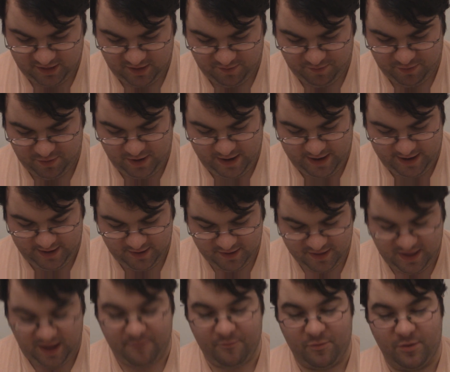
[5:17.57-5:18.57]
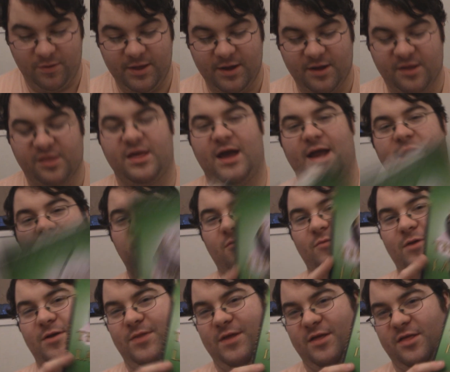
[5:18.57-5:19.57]
surprise. I'm really excited to
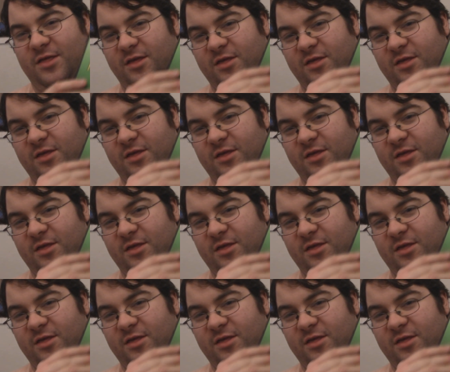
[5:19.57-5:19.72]
read this.